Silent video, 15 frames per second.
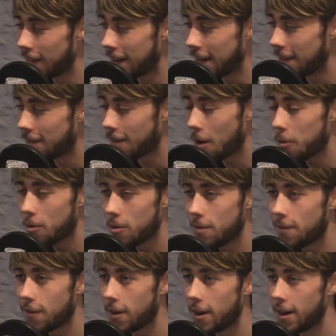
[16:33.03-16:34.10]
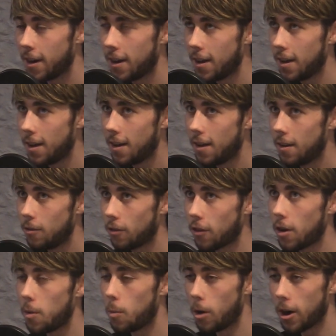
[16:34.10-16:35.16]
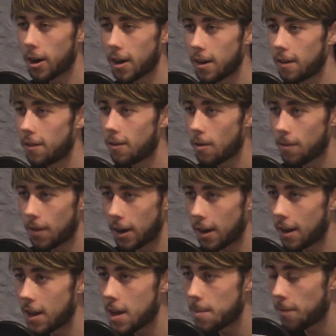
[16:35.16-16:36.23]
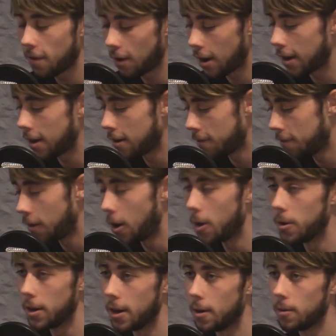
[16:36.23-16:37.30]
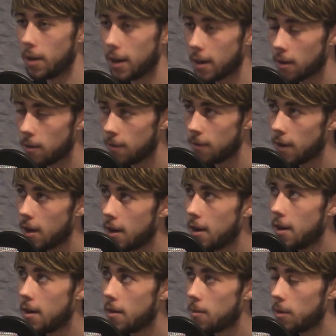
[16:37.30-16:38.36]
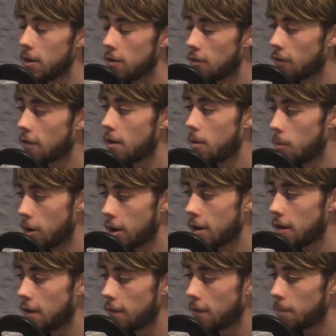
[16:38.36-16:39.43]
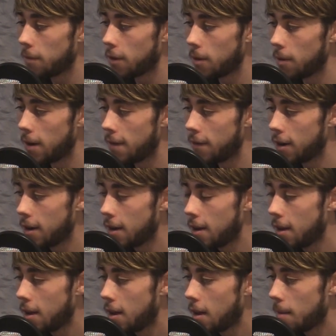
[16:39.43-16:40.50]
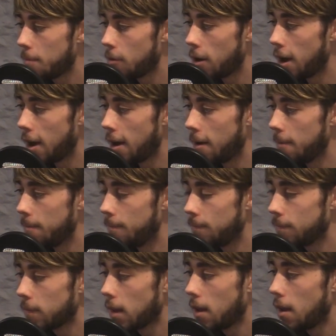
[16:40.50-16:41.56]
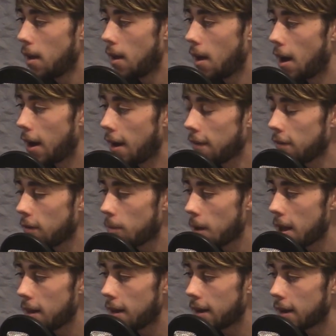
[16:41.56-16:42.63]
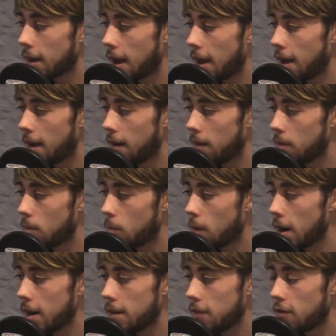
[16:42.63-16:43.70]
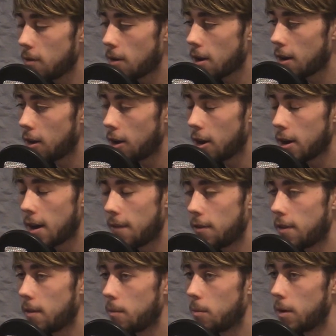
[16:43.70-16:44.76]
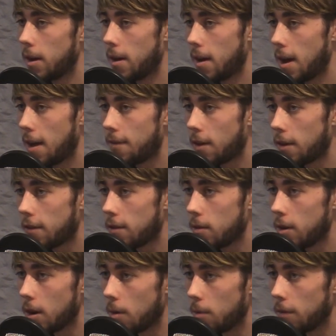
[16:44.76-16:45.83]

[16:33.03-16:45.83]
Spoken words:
Like it's so good for just kind of working and stuff. Like it keeps you like in a flow, you know, like of when you're just kind of working on something or whatever. But I guess as well, like where did you kind of learn everything with FL Studio?